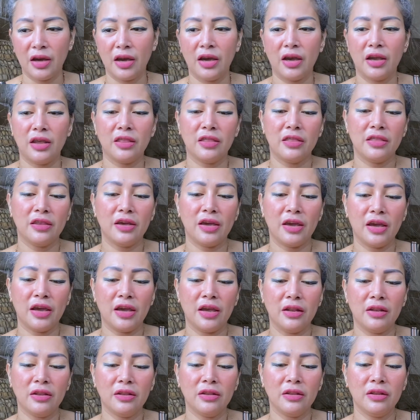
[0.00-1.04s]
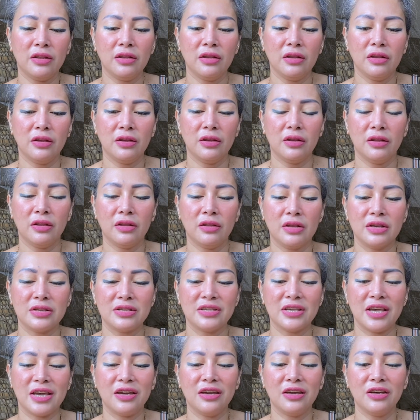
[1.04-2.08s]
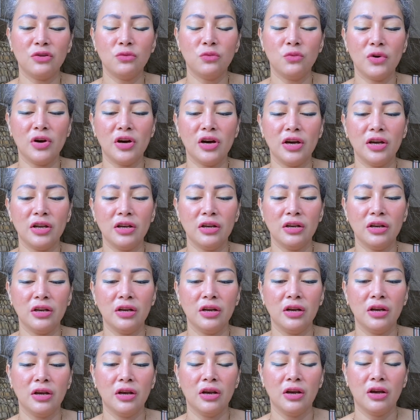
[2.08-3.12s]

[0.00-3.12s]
And then the second one